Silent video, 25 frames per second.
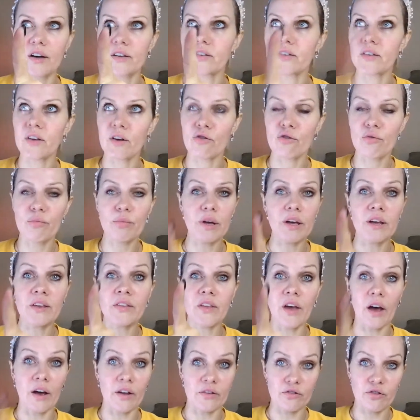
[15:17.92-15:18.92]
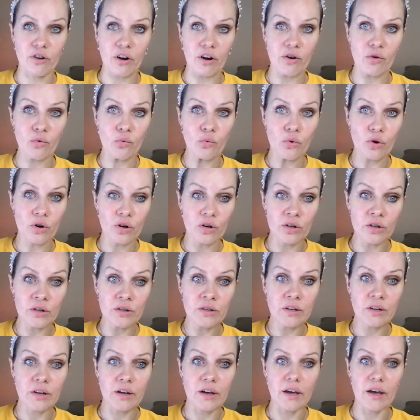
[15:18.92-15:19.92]
serum in the entire
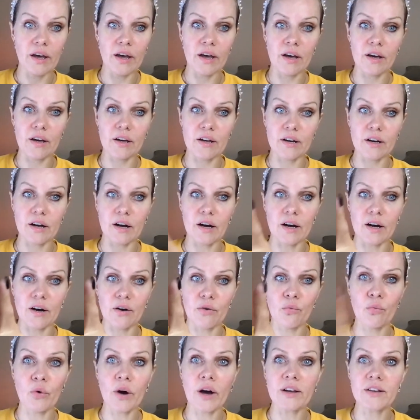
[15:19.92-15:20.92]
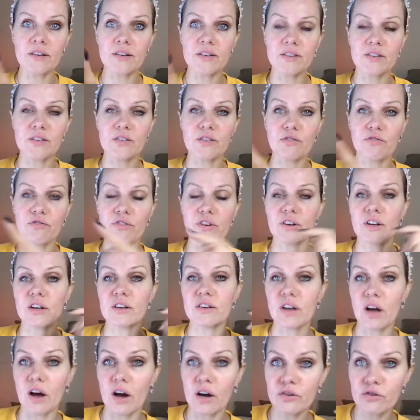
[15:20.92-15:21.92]
world. And why this is different
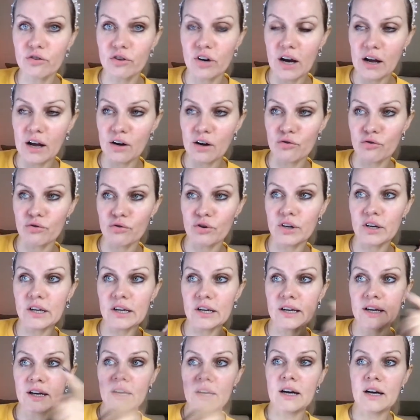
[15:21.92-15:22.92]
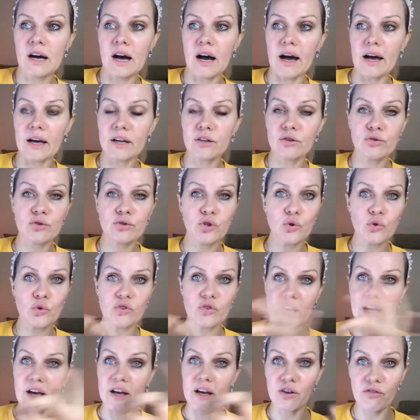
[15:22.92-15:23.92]
than other hyaluronic, I don't
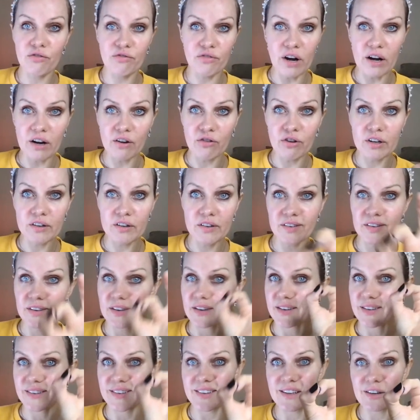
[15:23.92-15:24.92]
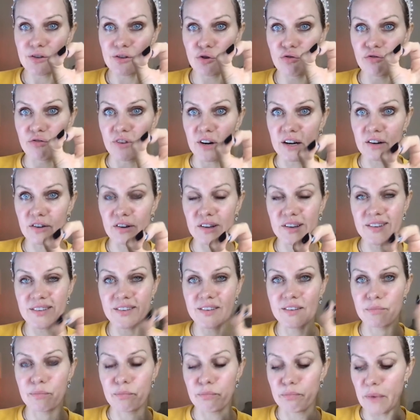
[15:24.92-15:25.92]
use any fragrance, zero
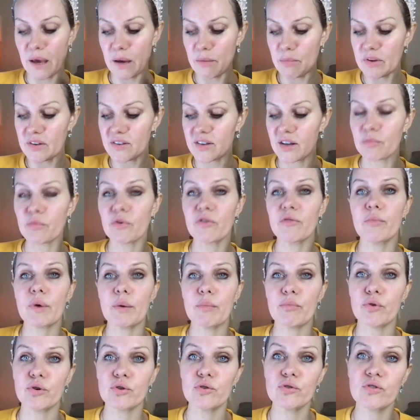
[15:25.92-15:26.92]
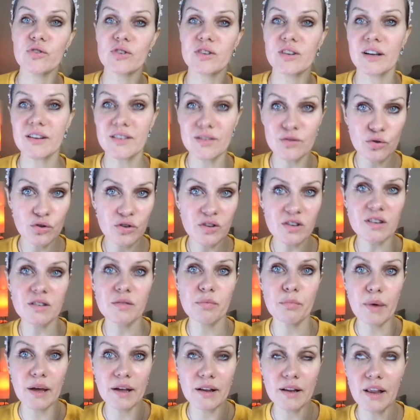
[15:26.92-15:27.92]
fragrance. Maybe some of my products does not
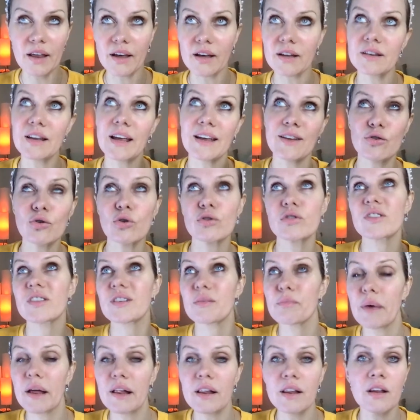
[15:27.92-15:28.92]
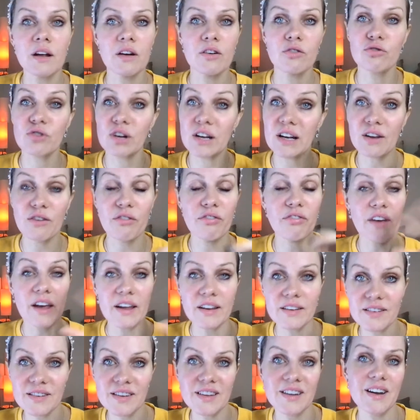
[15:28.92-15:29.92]
smell, like they don't smell really
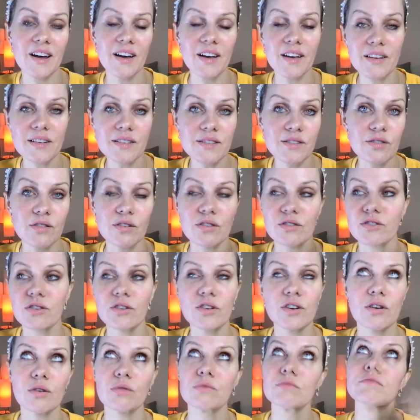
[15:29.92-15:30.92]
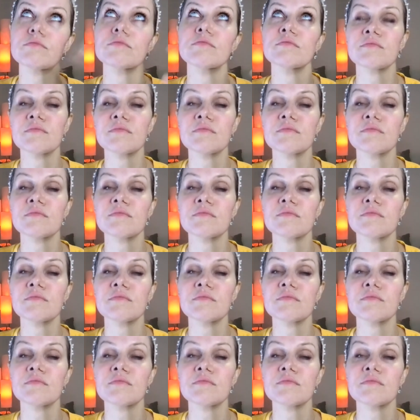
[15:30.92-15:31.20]
fancy, nice, or, you know,